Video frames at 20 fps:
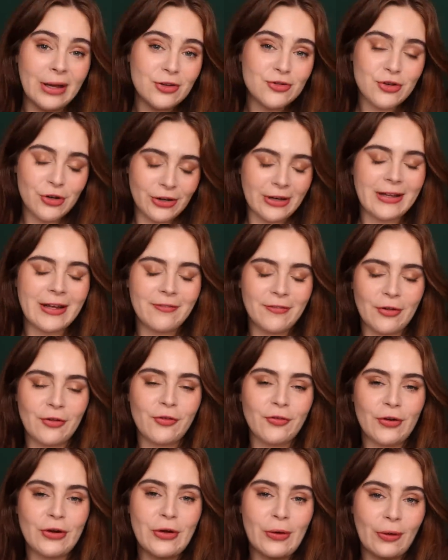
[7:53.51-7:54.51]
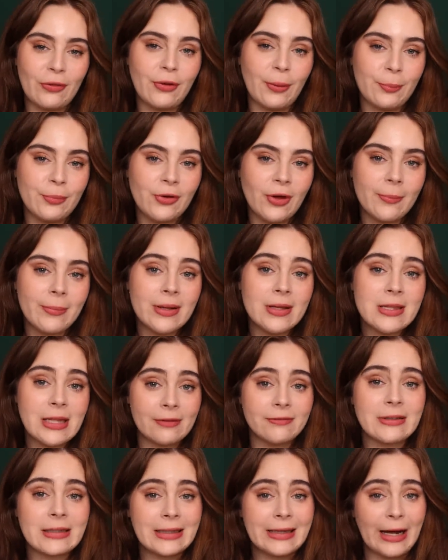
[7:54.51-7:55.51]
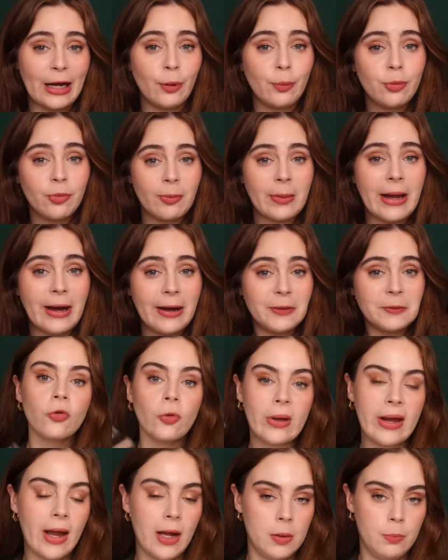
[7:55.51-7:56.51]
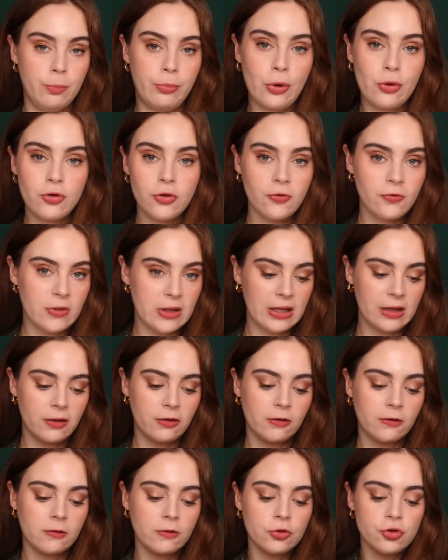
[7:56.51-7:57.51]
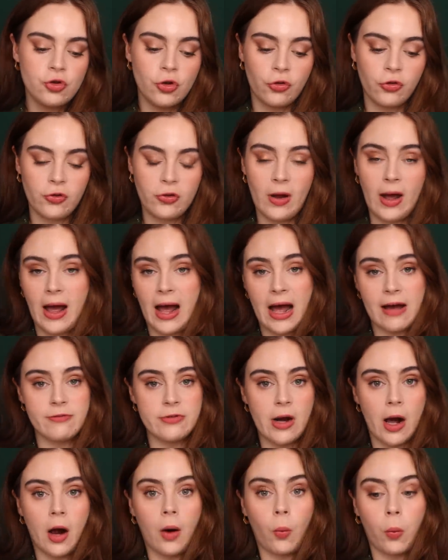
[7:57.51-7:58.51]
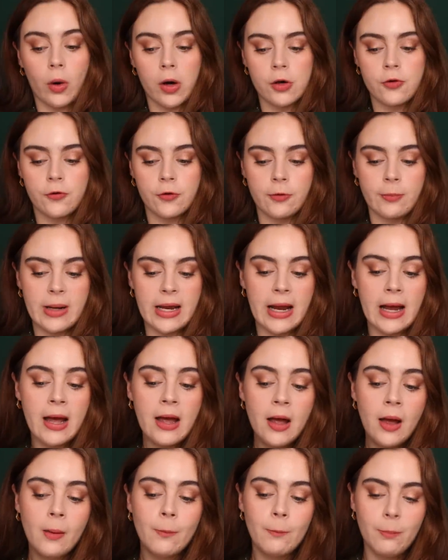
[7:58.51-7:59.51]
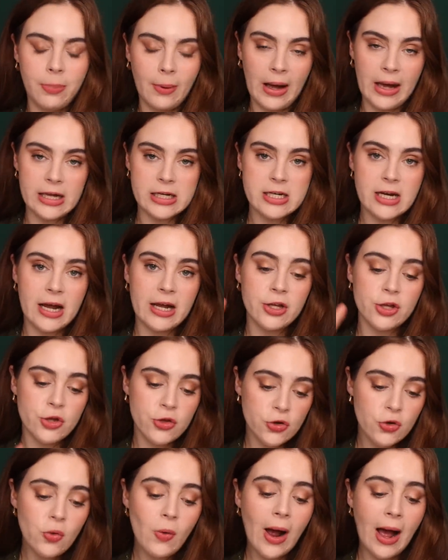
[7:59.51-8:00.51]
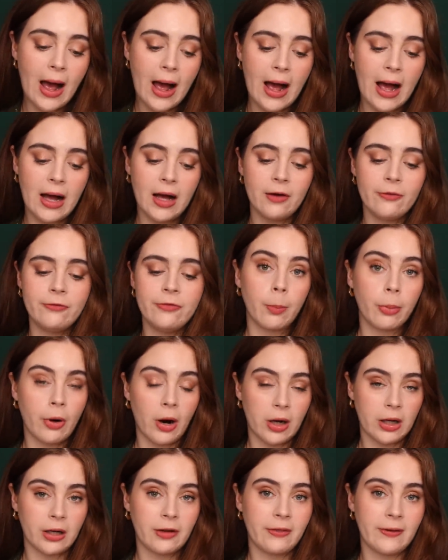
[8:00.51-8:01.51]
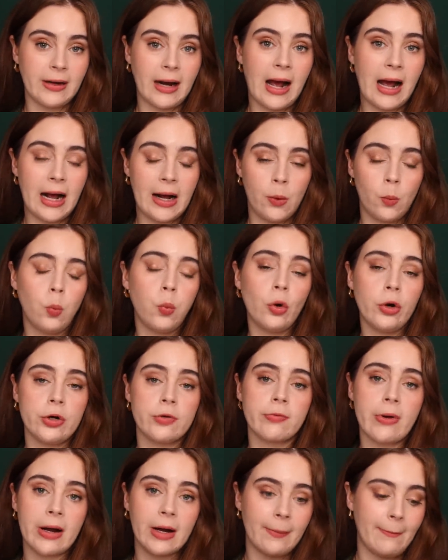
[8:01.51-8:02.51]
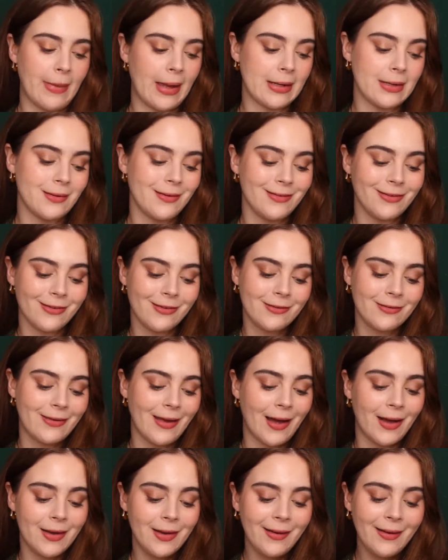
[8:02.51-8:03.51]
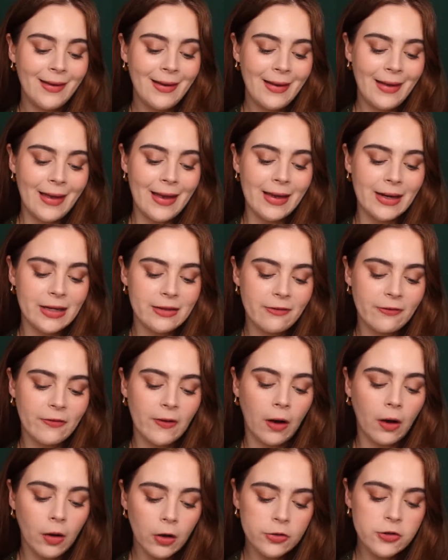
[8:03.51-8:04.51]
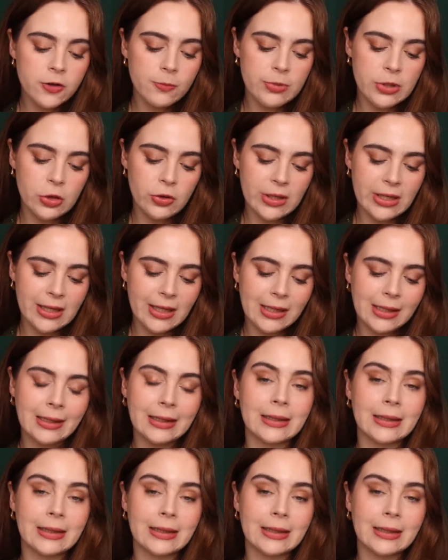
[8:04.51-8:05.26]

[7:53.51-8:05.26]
make sure to give this video a thumbs up. It definitely helps me out. So again, both of these just have not worked for me. But I do have a product that I would recommend instead, and it's the Ulta Beauty